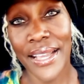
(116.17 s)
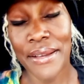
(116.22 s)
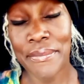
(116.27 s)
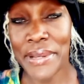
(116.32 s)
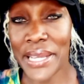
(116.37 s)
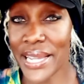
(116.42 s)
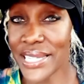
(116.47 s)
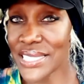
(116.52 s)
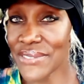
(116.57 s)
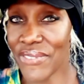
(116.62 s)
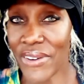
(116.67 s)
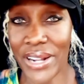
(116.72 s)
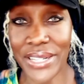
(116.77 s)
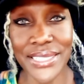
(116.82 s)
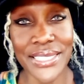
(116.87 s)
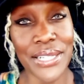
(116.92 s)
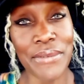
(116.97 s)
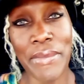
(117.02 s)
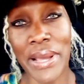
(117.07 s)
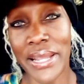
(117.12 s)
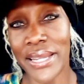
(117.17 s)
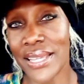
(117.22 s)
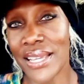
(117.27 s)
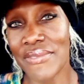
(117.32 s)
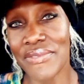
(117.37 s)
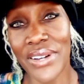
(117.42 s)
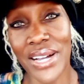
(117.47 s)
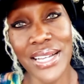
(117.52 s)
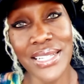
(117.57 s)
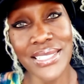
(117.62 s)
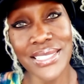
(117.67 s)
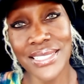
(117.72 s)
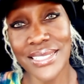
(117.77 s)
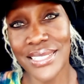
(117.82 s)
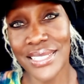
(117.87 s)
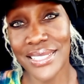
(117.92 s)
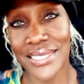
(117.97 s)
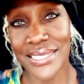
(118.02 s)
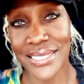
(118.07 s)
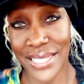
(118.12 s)
Because far too many of
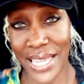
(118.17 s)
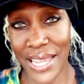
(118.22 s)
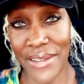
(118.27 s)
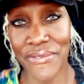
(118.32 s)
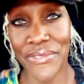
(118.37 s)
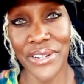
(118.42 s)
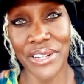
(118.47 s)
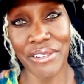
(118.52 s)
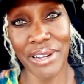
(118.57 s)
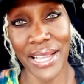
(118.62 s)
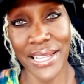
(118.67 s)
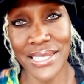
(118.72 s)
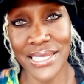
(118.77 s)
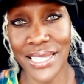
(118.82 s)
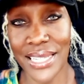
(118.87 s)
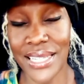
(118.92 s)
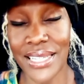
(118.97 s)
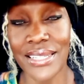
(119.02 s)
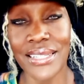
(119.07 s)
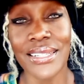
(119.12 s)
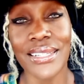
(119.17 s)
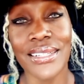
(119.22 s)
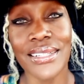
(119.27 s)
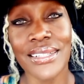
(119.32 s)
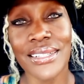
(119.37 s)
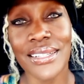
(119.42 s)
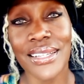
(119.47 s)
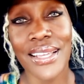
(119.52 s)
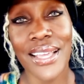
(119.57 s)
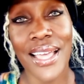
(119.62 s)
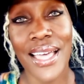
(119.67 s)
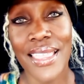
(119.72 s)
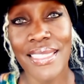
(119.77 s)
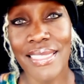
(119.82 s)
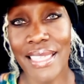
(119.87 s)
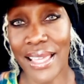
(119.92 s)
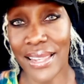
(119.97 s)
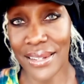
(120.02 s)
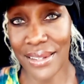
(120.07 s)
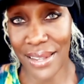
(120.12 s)
us take for granted
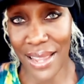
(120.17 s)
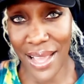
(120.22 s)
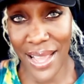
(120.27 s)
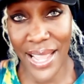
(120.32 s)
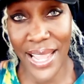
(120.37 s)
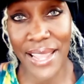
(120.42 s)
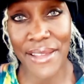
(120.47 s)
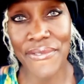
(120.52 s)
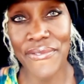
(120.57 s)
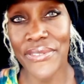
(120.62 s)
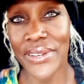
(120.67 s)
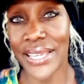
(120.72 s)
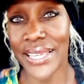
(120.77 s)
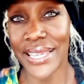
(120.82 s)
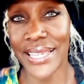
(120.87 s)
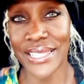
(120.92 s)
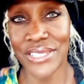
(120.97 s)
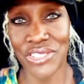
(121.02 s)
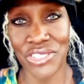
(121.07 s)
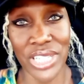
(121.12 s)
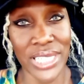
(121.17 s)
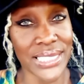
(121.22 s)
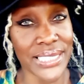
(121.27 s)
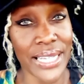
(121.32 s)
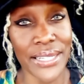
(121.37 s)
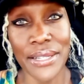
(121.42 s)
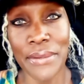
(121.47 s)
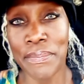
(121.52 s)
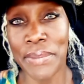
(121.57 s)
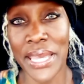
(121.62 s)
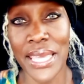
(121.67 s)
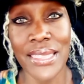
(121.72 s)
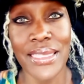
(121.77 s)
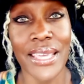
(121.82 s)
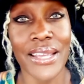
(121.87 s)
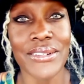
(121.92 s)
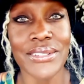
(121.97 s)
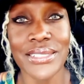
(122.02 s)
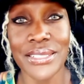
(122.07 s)
that life is just going to be there